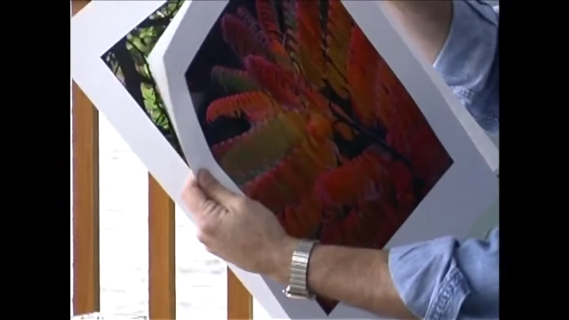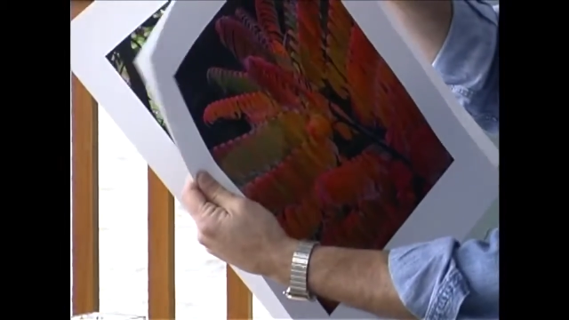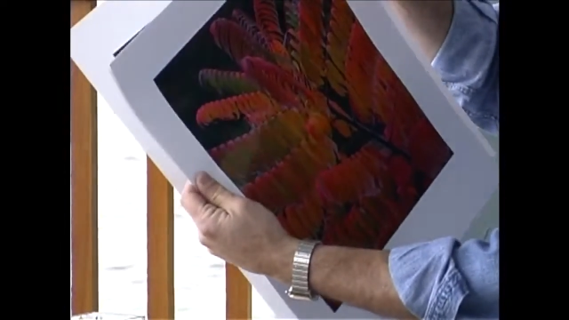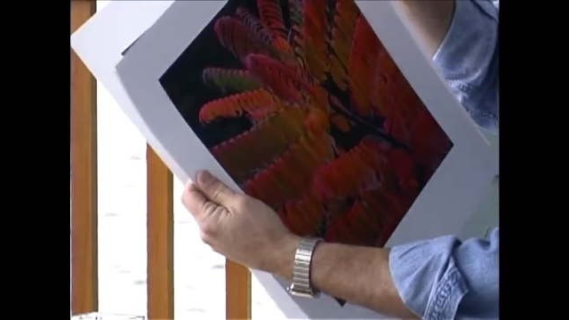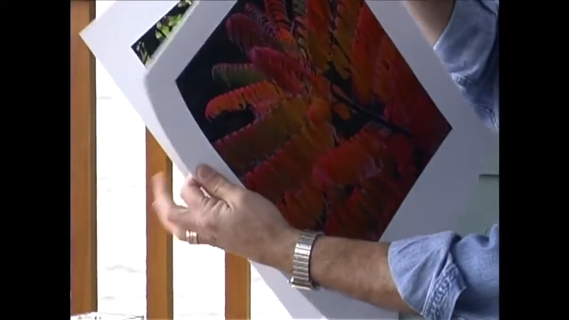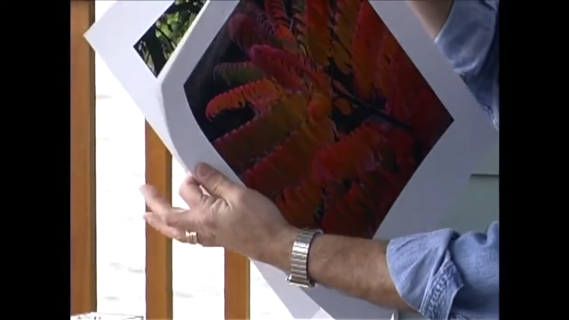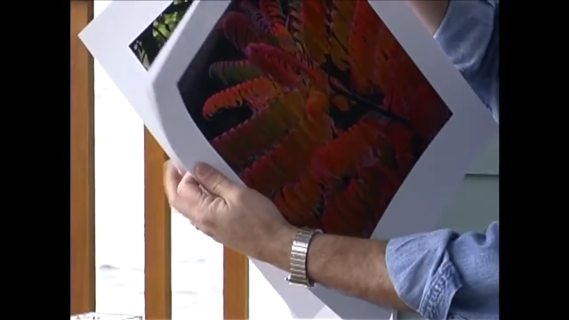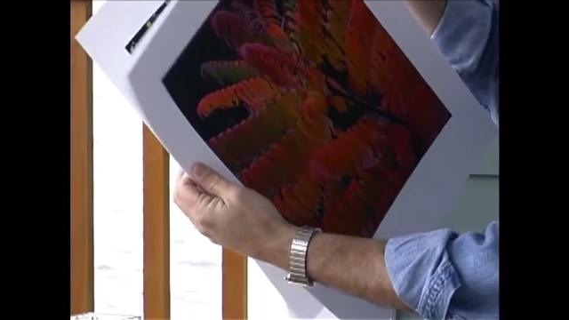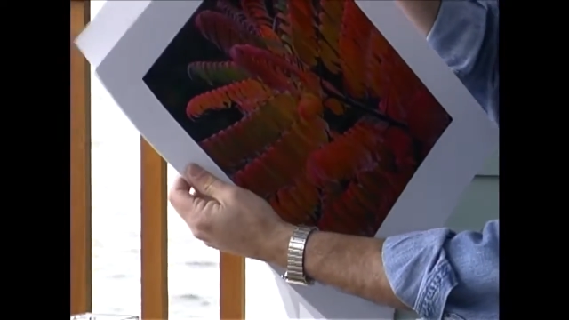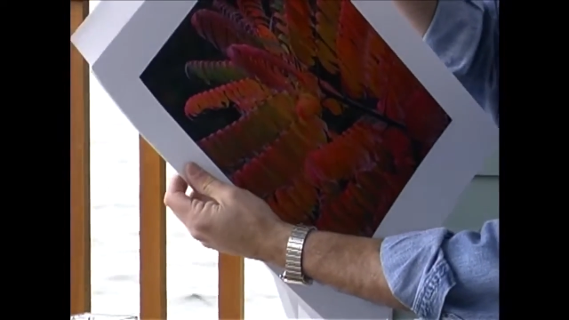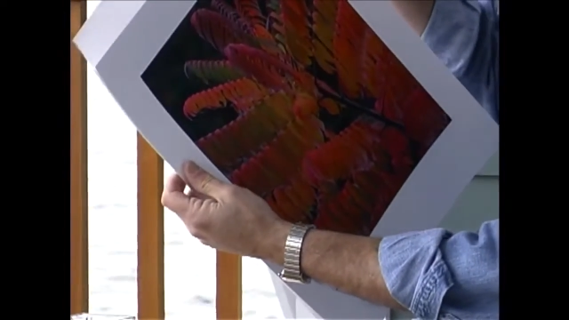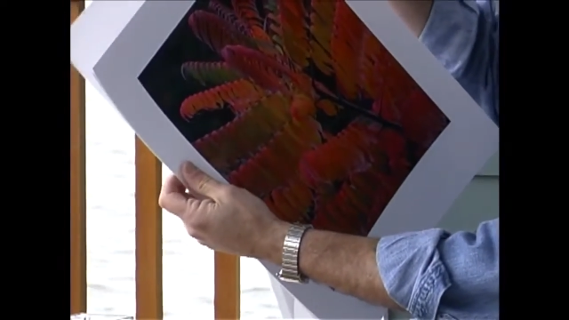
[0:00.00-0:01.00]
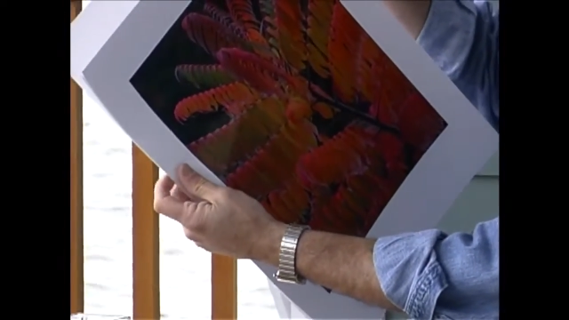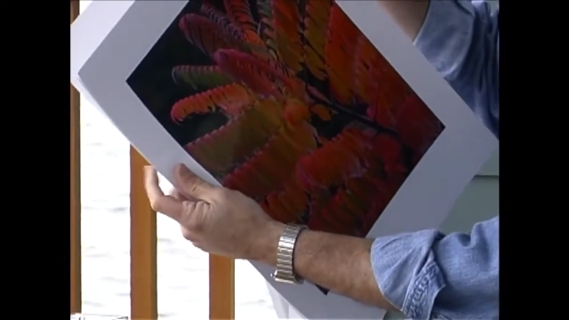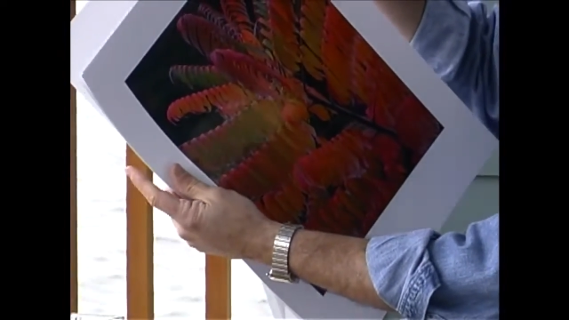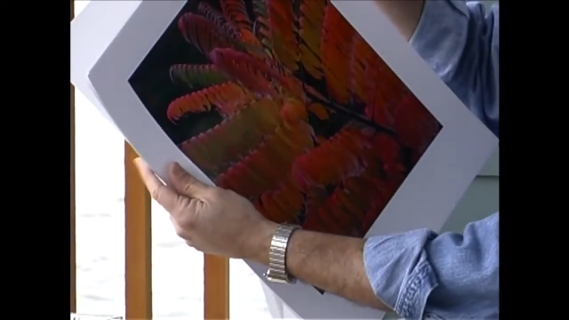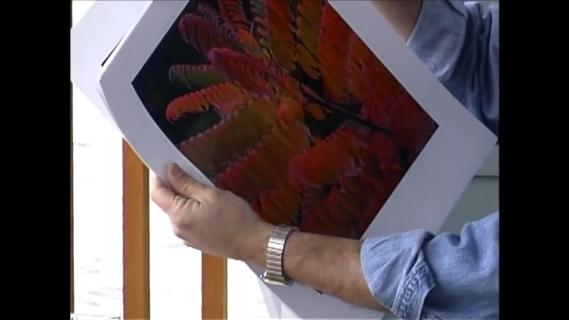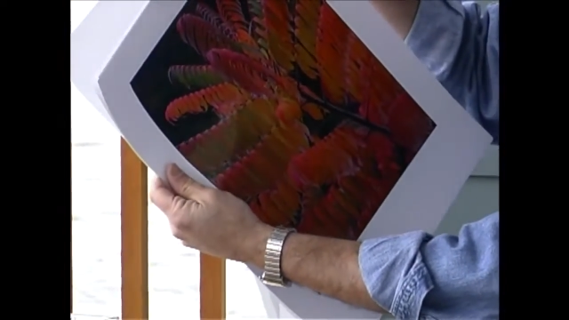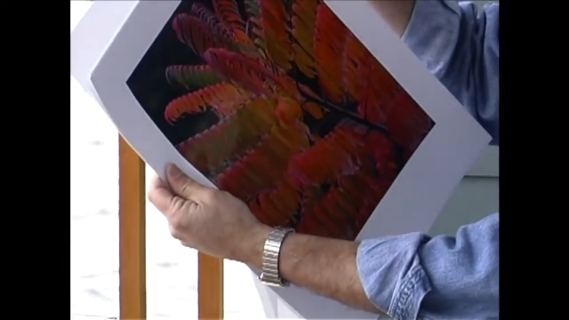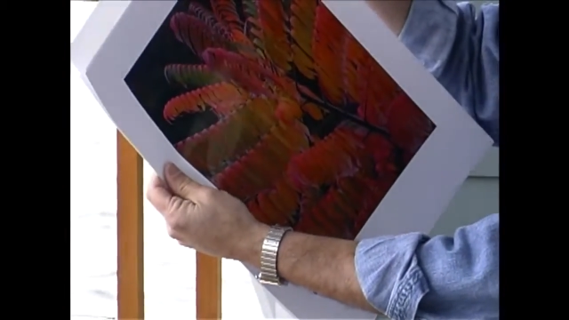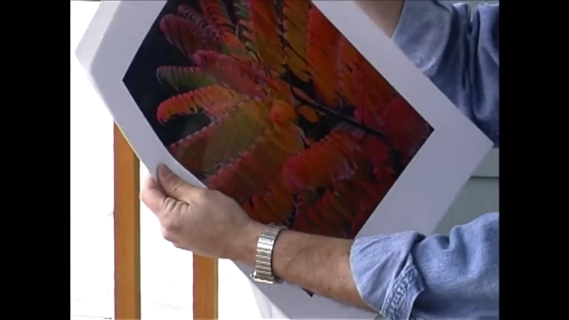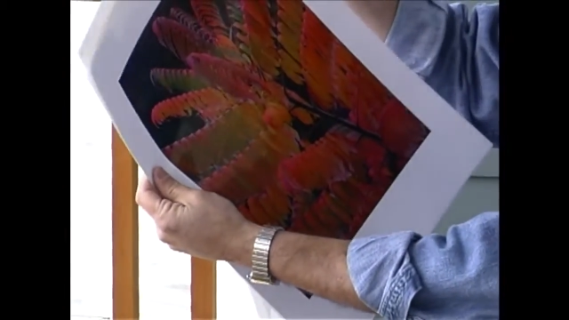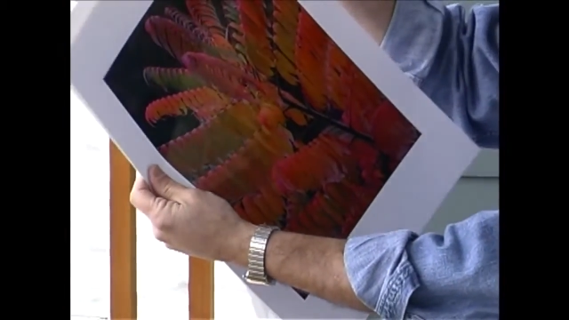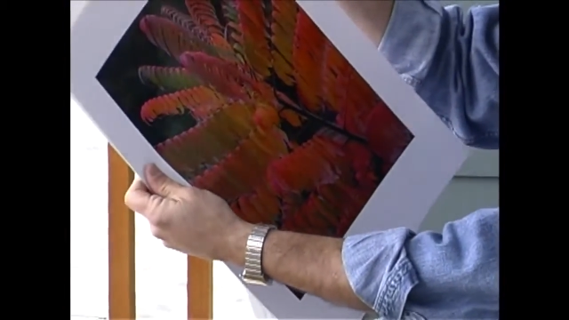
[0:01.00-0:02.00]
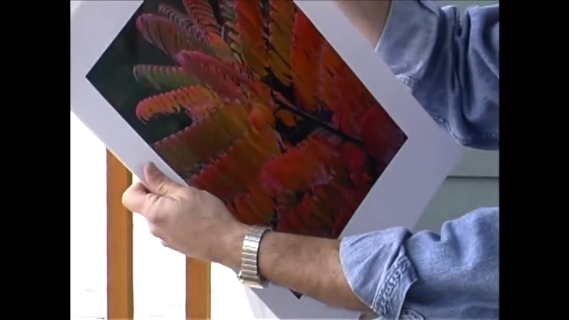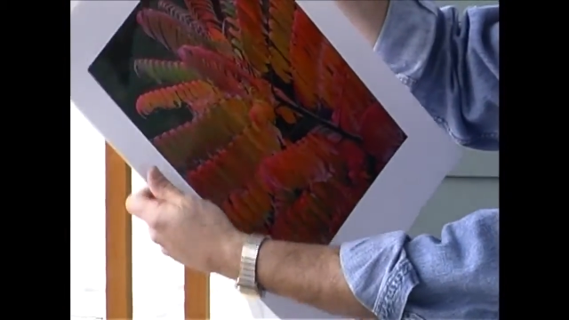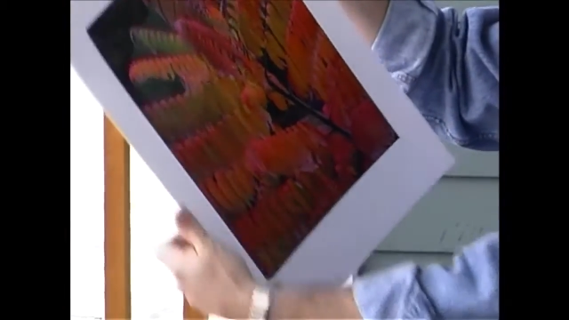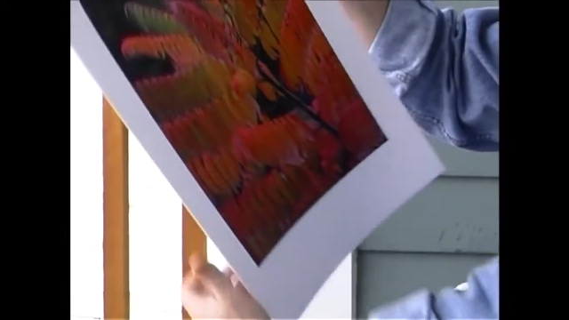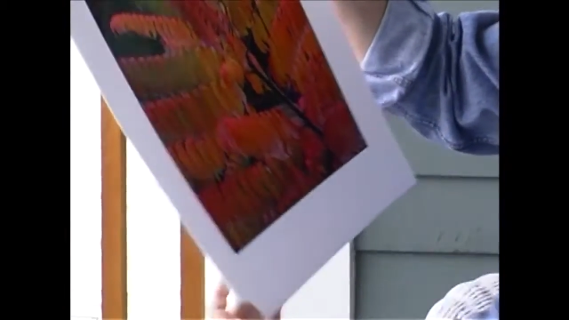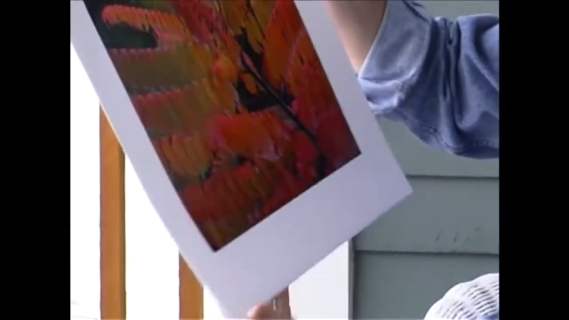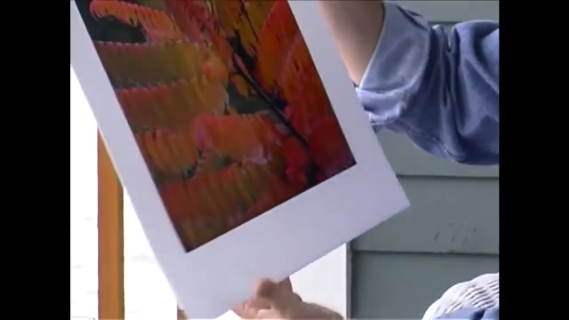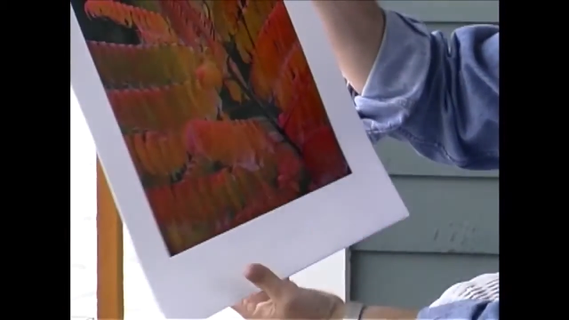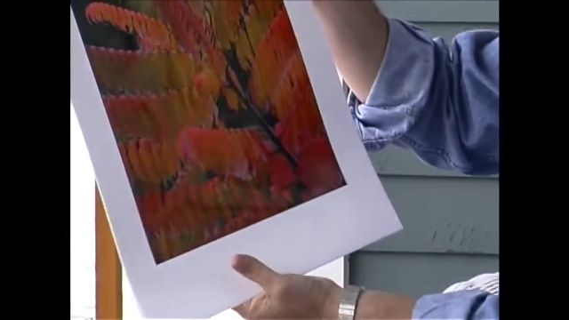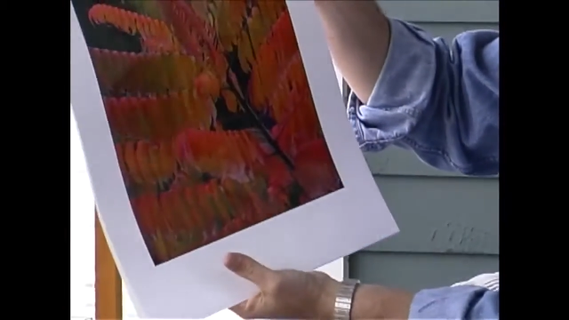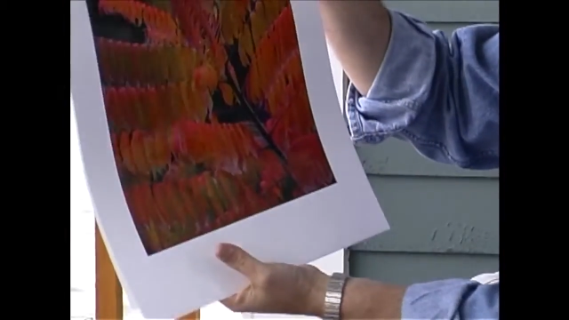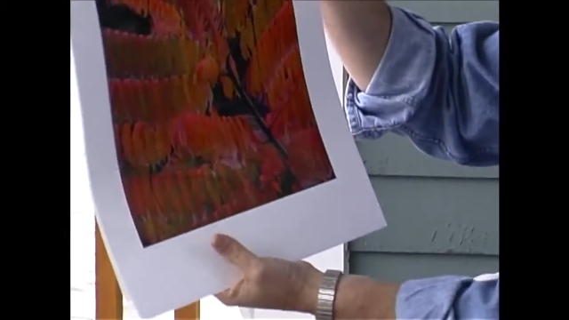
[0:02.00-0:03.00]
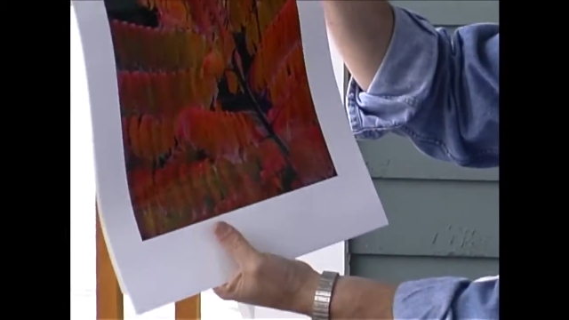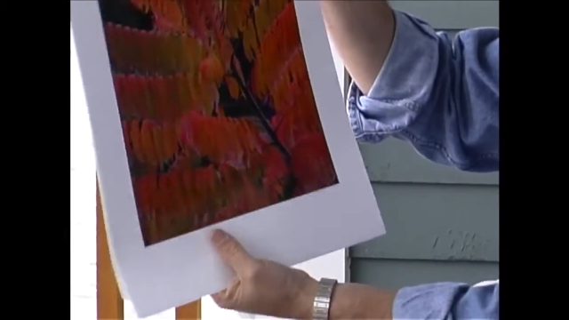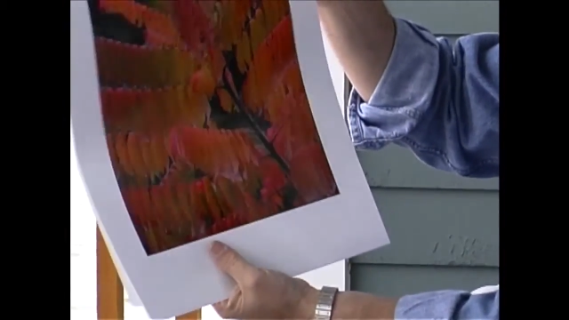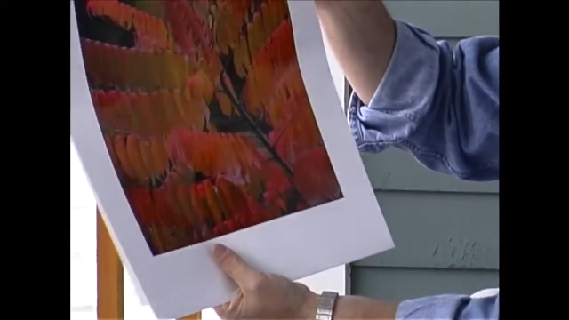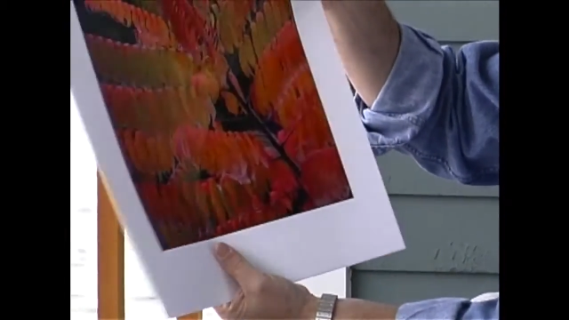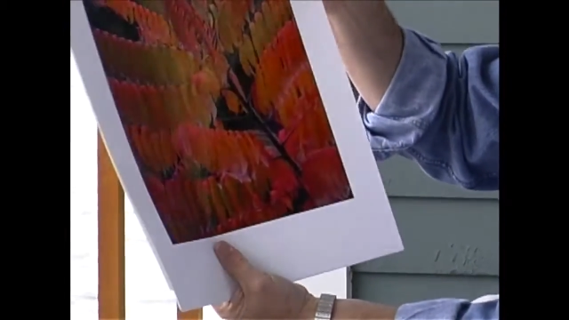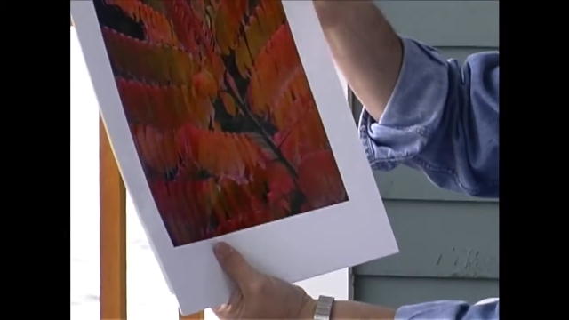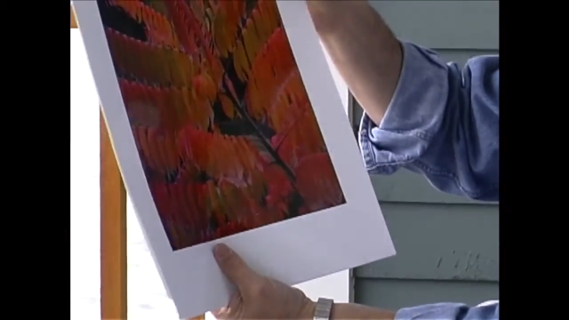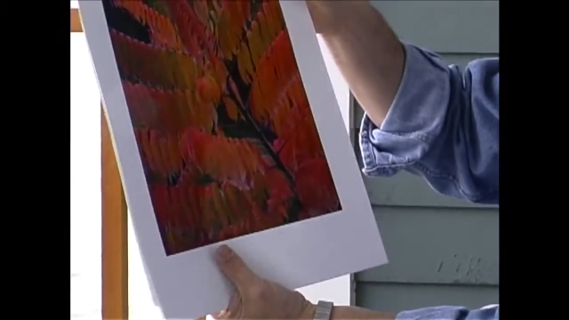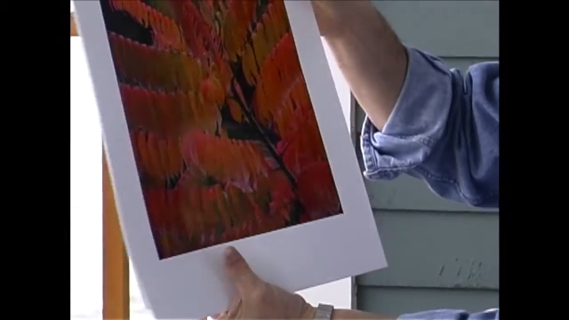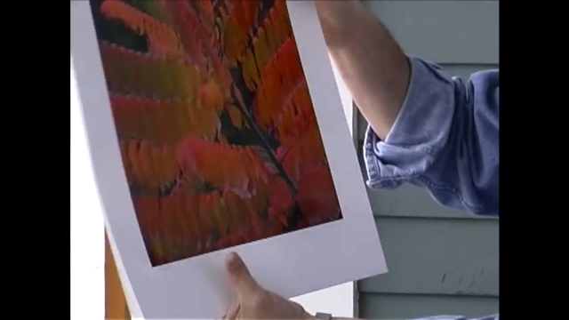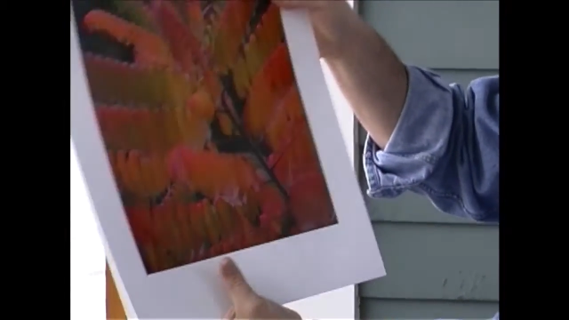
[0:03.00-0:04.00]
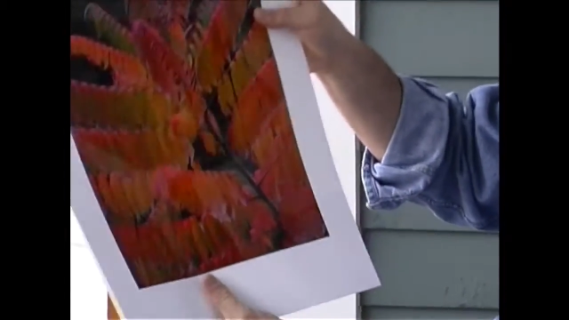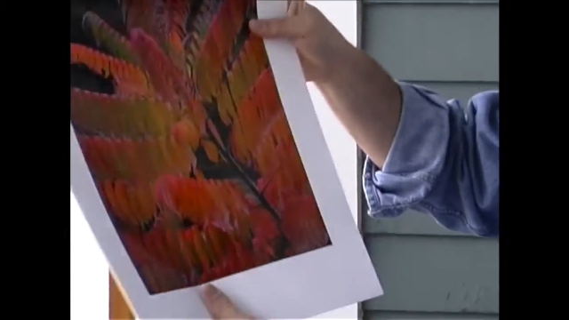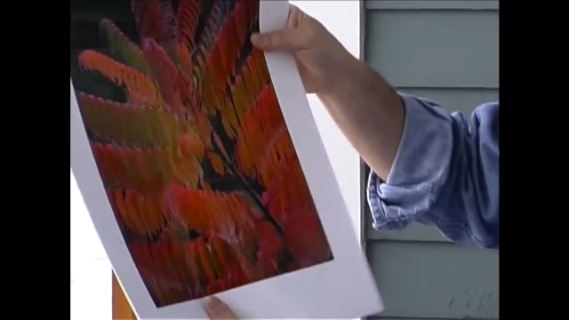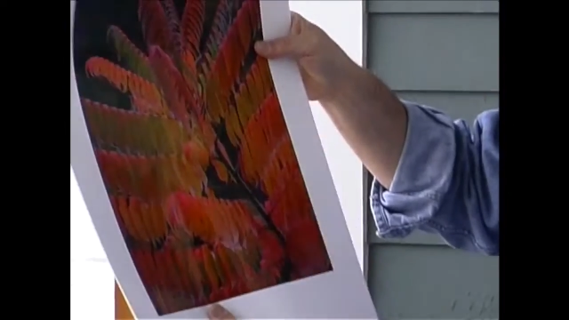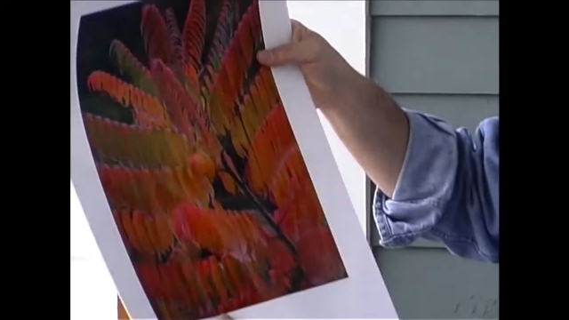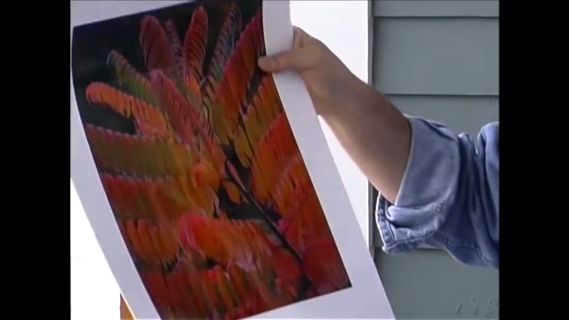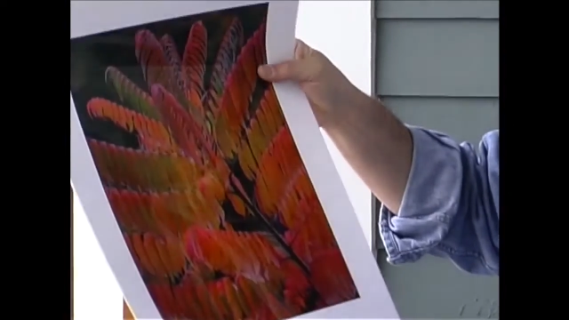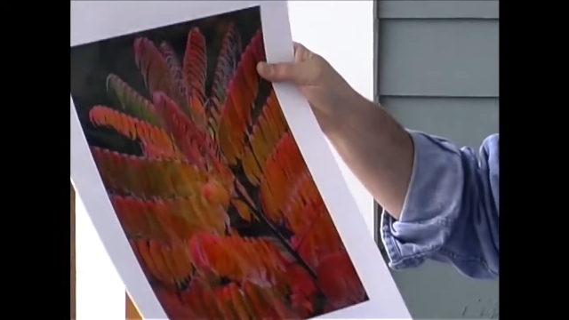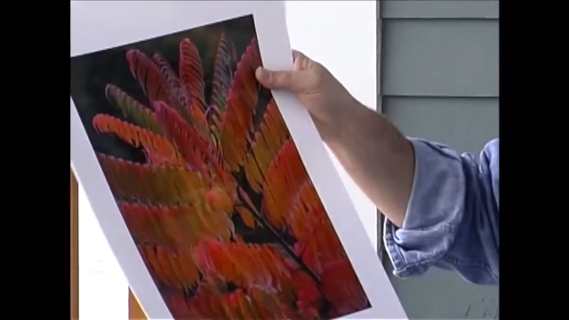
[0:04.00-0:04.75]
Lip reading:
Nobody's mouth can be seen.